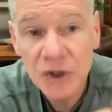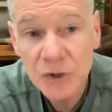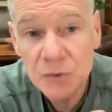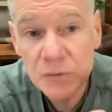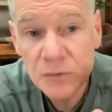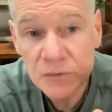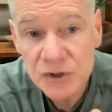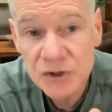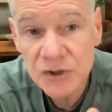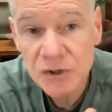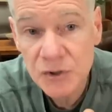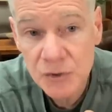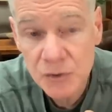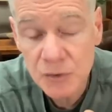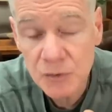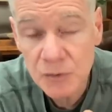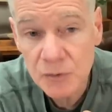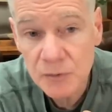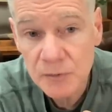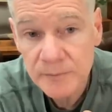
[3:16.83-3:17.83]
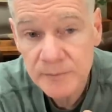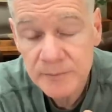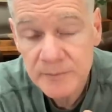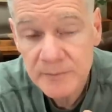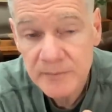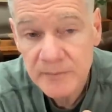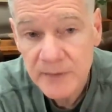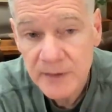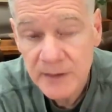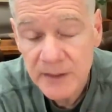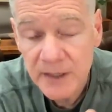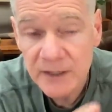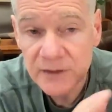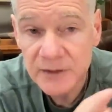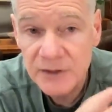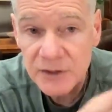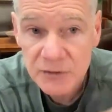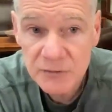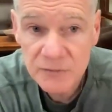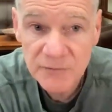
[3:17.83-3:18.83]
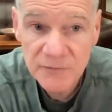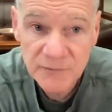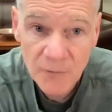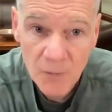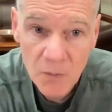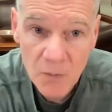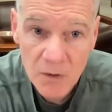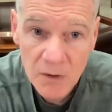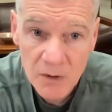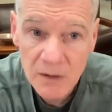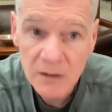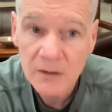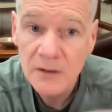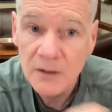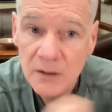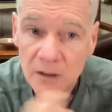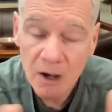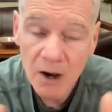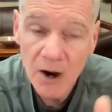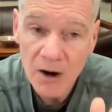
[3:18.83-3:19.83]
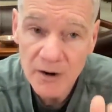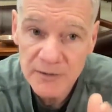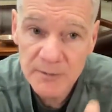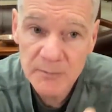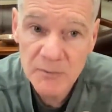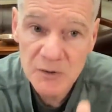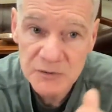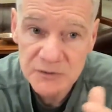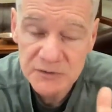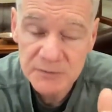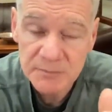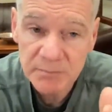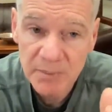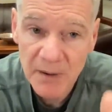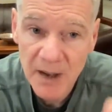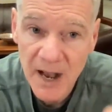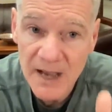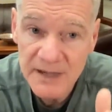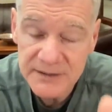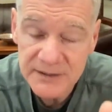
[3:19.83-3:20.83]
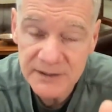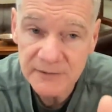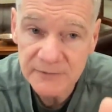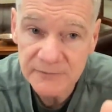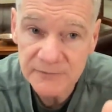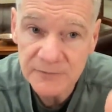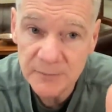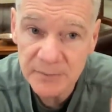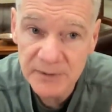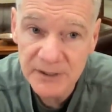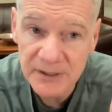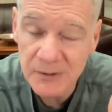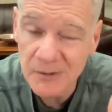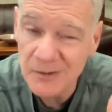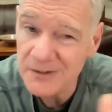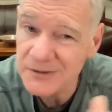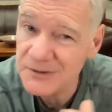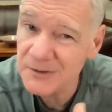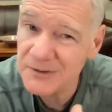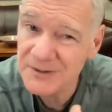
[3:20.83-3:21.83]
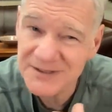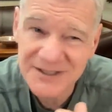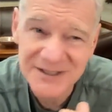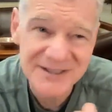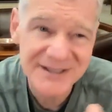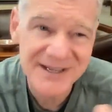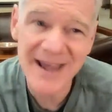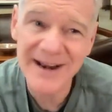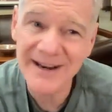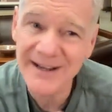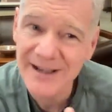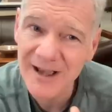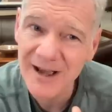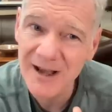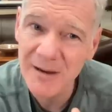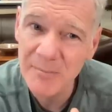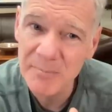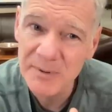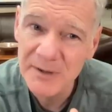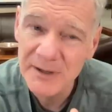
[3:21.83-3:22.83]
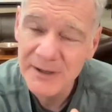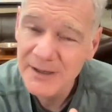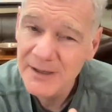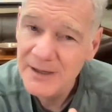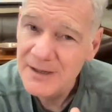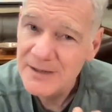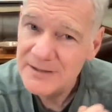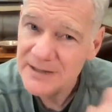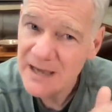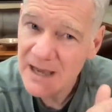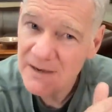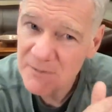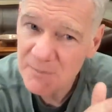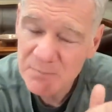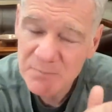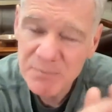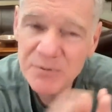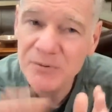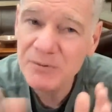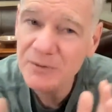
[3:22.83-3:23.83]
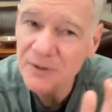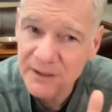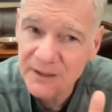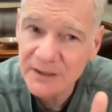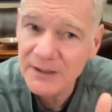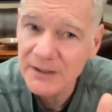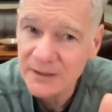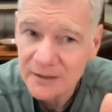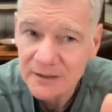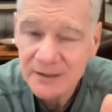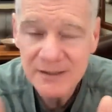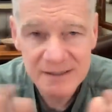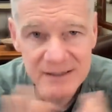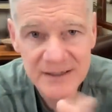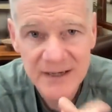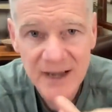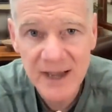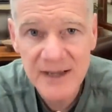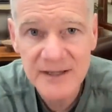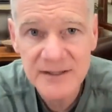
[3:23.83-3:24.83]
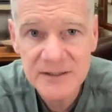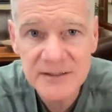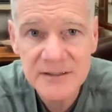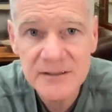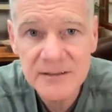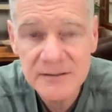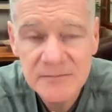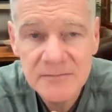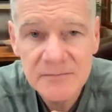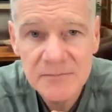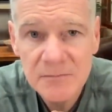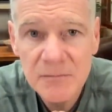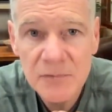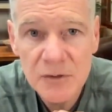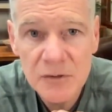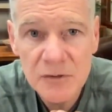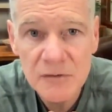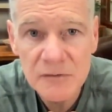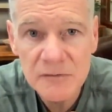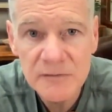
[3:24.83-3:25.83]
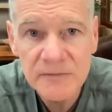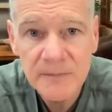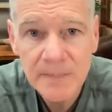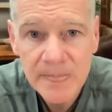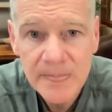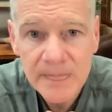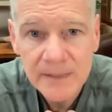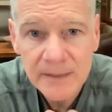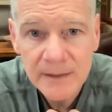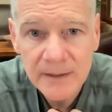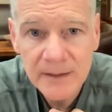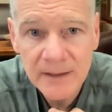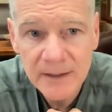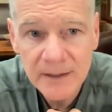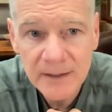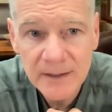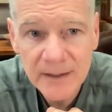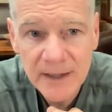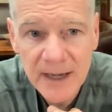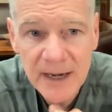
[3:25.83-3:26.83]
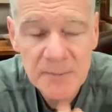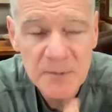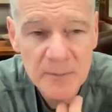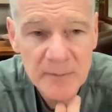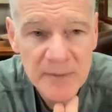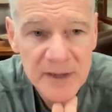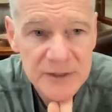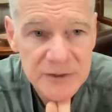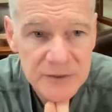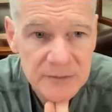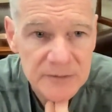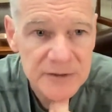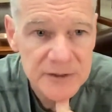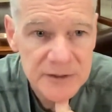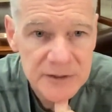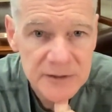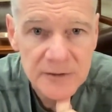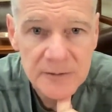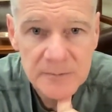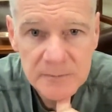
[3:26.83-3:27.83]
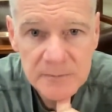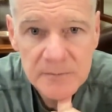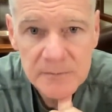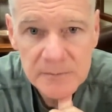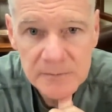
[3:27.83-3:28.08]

Q2 and Q4 are the most positive for Bitcoin. So it's setting up to have a pretty nice move April, May, June this year.